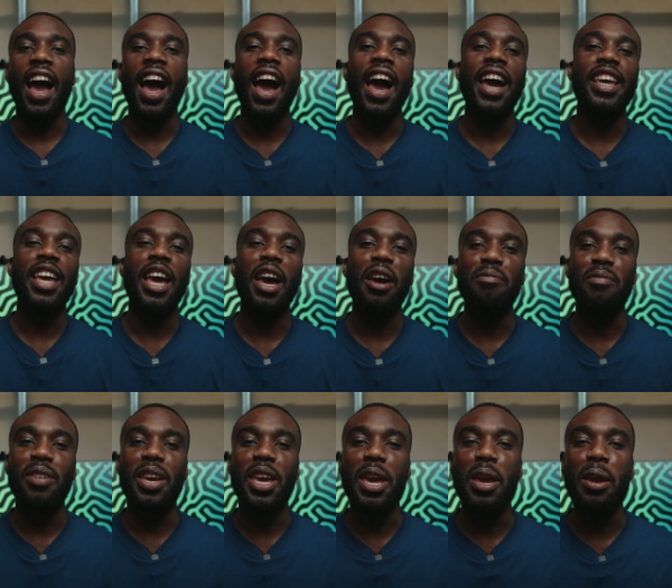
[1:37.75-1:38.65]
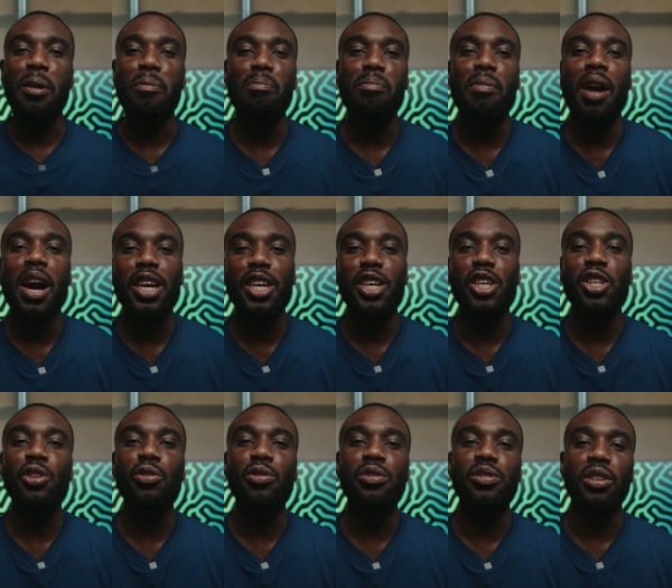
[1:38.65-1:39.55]
I am a Mac
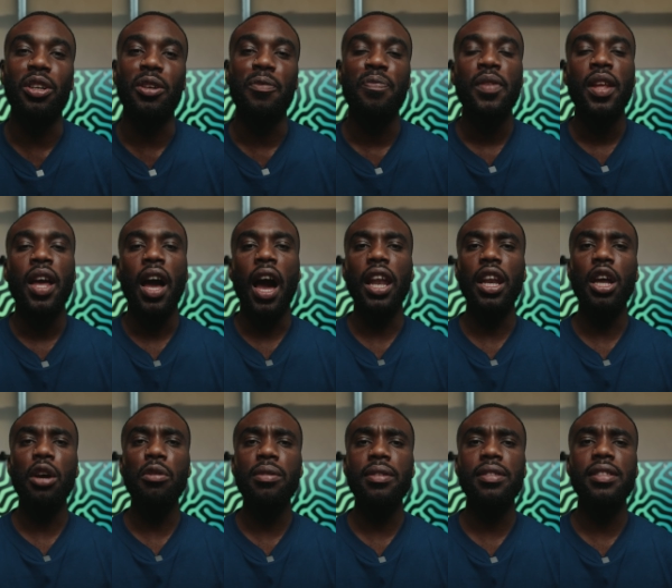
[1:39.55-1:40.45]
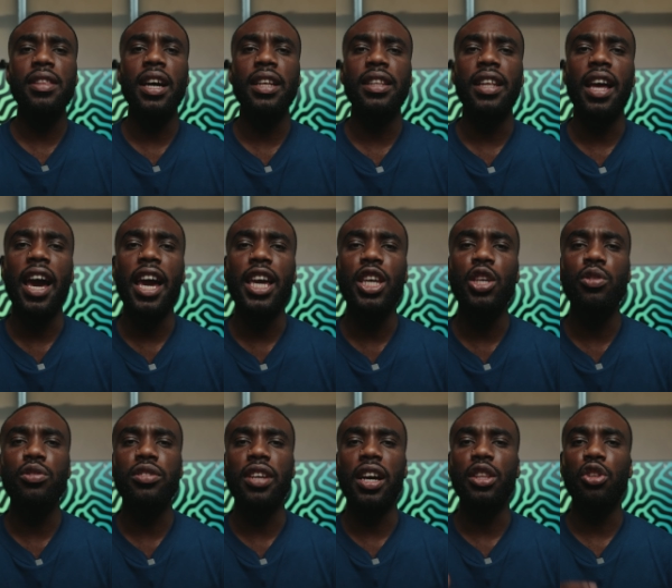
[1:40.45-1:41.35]
user. Along with that, I
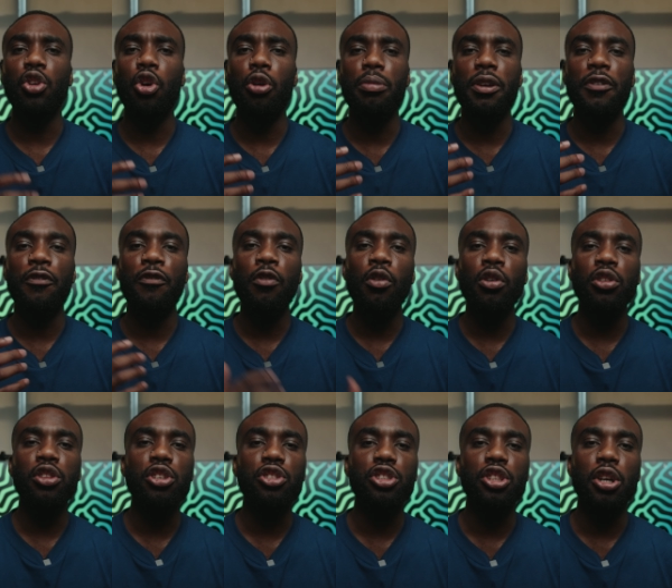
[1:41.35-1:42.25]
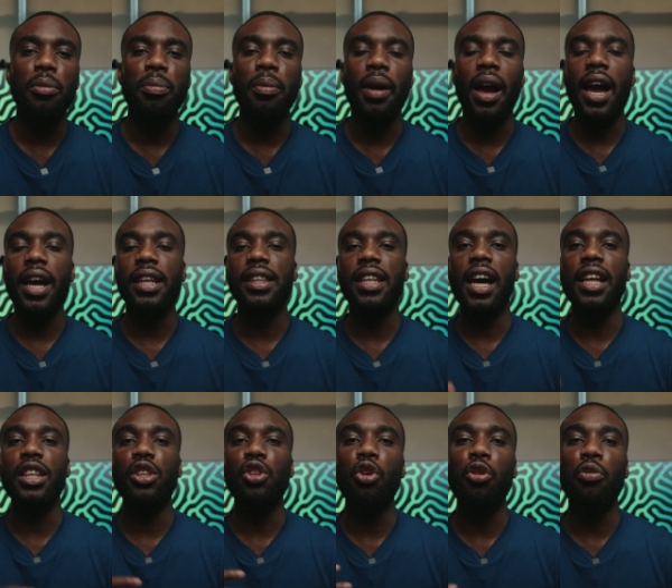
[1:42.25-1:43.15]
use Adobe Photoshop and
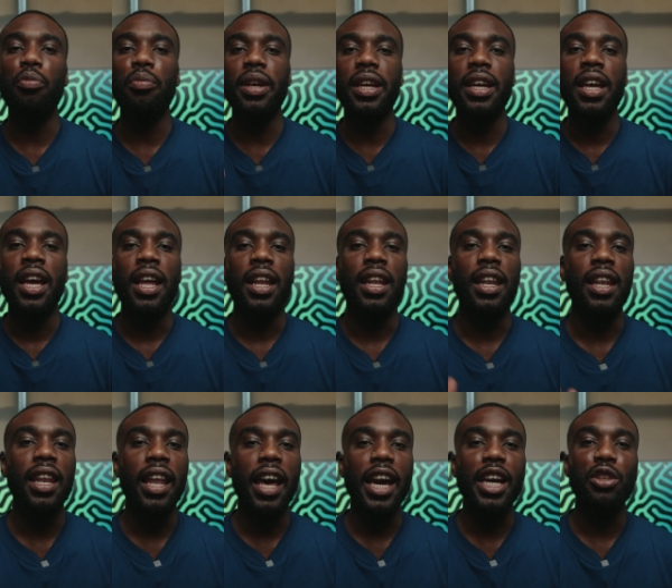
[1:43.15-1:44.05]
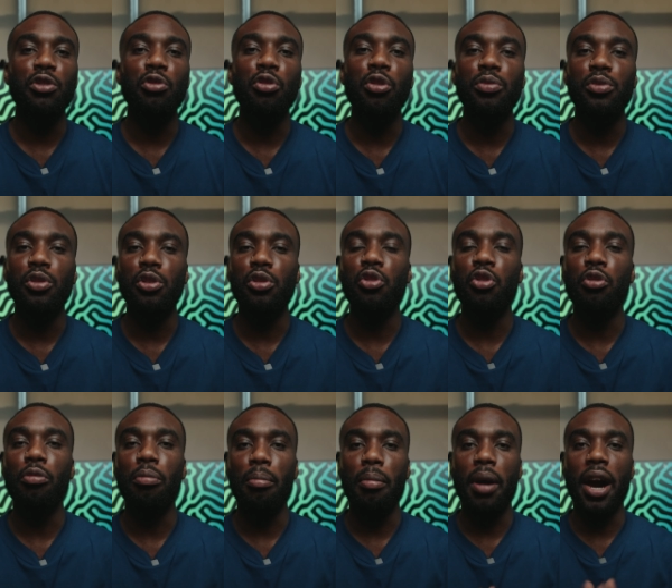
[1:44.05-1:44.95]
Adobe Lightroom to
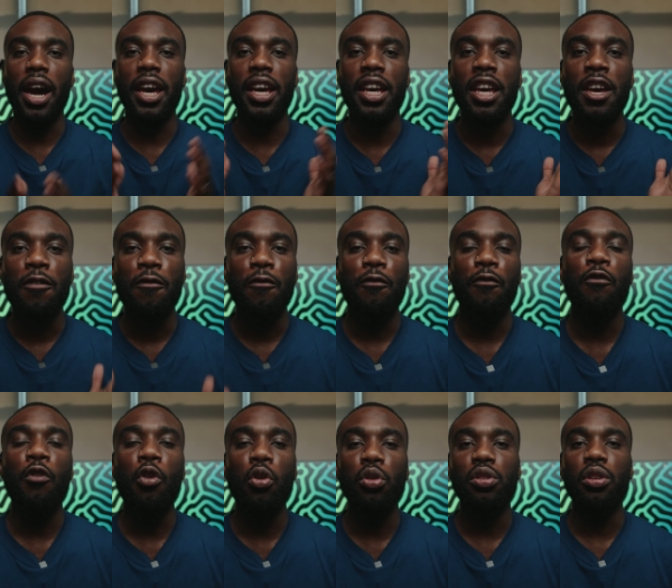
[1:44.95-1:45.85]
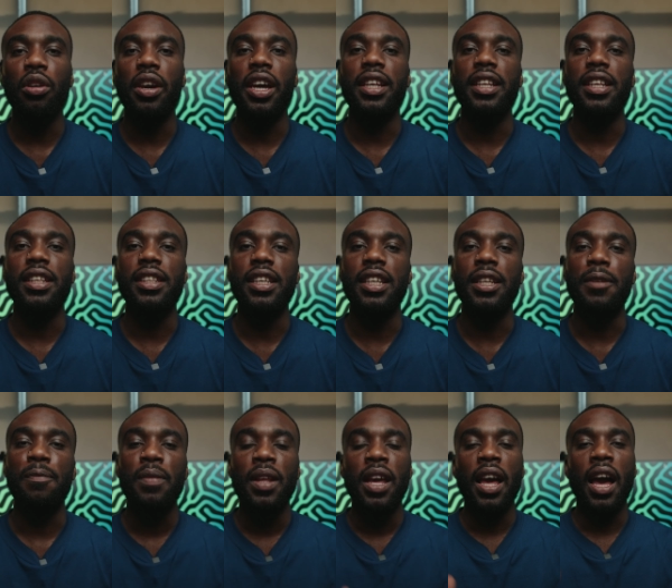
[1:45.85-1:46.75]
do my photo editing,